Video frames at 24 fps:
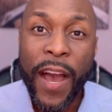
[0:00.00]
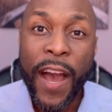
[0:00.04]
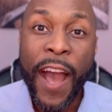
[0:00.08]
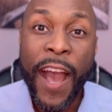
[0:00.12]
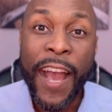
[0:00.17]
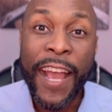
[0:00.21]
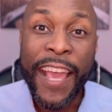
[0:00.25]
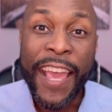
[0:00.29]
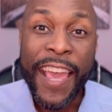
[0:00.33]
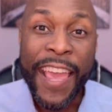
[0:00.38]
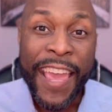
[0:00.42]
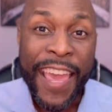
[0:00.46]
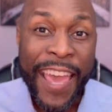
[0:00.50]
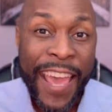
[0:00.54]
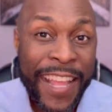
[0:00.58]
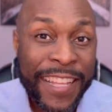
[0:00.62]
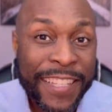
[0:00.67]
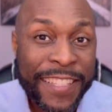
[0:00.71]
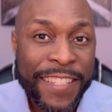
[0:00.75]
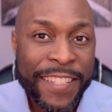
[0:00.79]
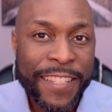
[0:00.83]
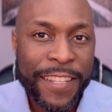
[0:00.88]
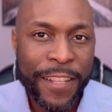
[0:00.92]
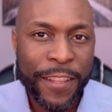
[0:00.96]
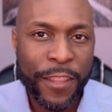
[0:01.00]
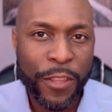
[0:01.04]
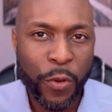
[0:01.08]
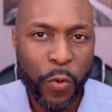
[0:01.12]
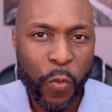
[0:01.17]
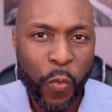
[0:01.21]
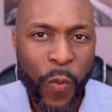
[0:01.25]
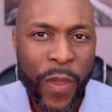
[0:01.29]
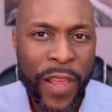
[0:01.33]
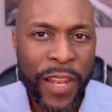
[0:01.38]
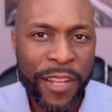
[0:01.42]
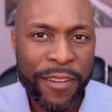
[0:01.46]
against the
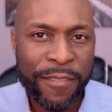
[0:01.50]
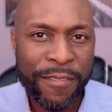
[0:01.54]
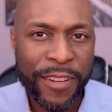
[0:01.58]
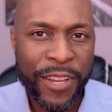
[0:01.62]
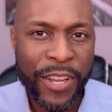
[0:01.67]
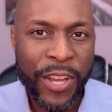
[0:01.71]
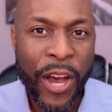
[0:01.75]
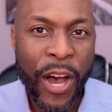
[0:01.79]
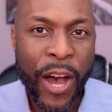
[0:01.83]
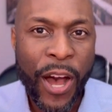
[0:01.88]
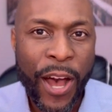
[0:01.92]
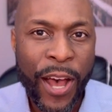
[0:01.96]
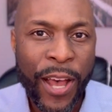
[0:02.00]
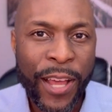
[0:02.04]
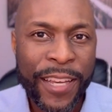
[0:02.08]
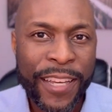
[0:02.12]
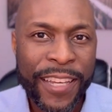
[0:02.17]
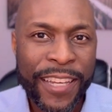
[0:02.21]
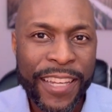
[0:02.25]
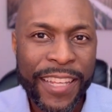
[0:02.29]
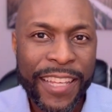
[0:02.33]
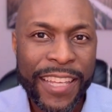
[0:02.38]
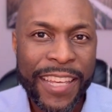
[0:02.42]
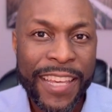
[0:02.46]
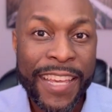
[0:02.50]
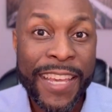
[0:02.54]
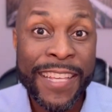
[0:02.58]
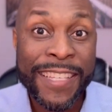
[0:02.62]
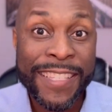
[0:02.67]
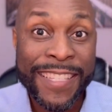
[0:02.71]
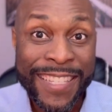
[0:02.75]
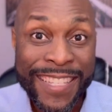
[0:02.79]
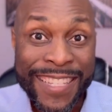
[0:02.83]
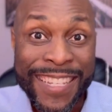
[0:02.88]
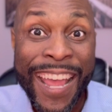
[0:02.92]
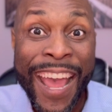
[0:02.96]
will of God
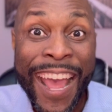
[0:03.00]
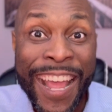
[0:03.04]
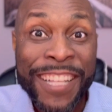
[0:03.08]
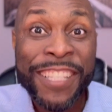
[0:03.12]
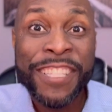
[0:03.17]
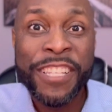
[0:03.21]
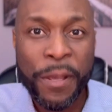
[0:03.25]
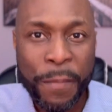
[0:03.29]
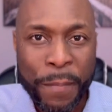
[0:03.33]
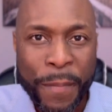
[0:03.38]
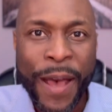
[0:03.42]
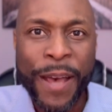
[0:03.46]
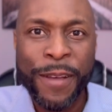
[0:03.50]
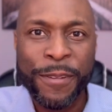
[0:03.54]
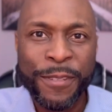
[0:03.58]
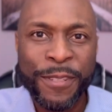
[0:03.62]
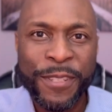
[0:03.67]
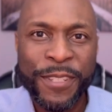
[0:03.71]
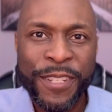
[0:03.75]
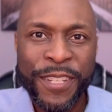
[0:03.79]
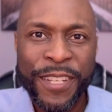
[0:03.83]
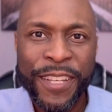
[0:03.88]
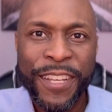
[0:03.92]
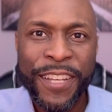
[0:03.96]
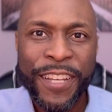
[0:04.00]
is tantamount